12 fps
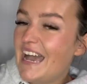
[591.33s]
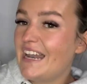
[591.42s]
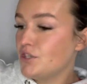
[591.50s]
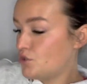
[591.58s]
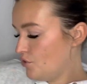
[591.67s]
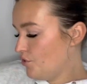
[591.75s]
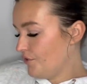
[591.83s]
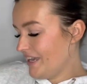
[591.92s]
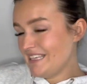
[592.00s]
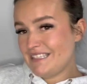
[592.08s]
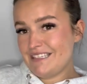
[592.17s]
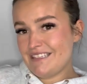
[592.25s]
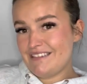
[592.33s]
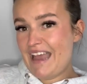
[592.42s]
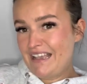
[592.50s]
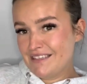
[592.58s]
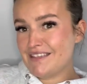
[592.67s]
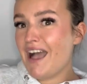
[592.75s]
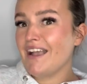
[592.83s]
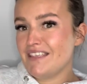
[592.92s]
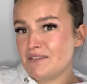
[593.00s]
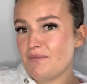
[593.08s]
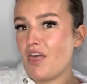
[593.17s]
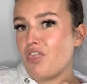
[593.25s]
and I saw this next
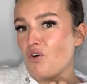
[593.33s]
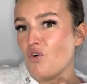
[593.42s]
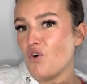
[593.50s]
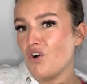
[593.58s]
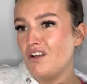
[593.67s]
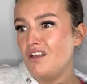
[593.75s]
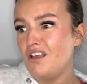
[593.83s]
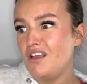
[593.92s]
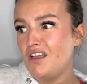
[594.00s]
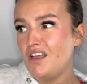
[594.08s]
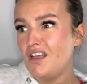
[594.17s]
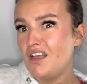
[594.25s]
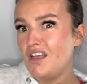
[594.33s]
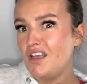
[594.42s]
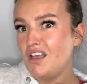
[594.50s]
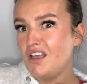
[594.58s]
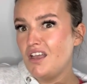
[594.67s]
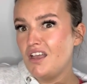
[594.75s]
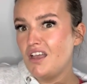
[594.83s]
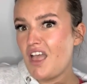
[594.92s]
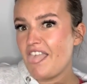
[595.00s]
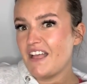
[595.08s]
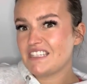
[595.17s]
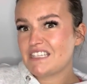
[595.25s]
item and I thought,
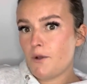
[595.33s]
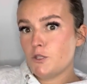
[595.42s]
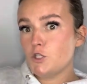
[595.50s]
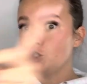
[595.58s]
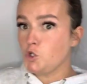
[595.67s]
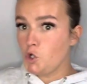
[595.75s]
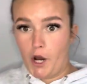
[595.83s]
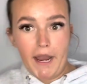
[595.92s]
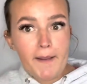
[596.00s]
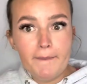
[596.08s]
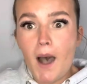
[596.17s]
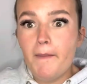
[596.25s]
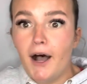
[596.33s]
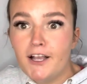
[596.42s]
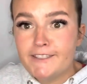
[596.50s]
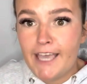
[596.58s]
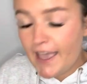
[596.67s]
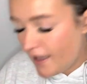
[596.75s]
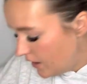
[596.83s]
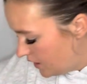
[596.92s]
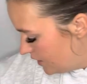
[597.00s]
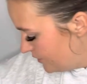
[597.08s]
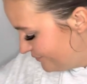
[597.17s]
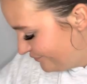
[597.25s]
that's going straight in my basket.
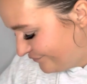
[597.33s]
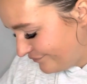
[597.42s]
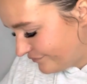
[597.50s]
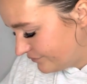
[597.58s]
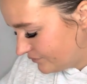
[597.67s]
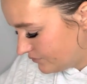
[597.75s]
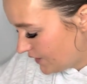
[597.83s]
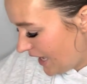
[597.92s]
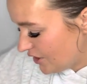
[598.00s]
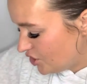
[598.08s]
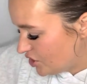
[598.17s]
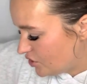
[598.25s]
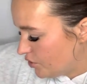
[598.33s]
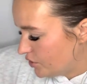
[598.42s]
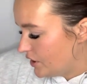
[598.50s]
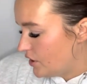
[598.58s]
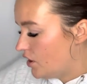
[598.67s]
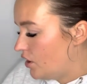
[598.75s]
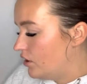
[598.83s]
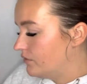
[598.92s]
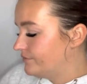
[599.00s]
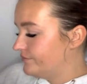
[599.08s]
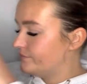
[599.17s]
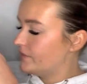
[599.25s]
I just couldn't not.
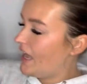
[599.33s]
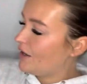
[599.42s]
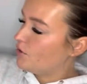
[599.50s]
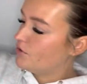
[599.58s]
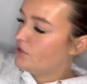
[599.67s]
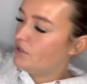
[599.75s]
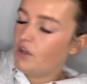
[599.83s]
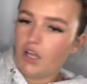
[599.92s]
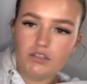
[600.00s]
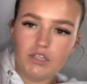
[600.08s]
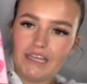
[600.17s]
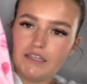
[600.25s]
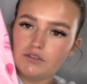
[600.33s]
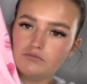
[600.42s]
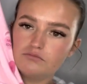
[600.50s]
I couldn't, like...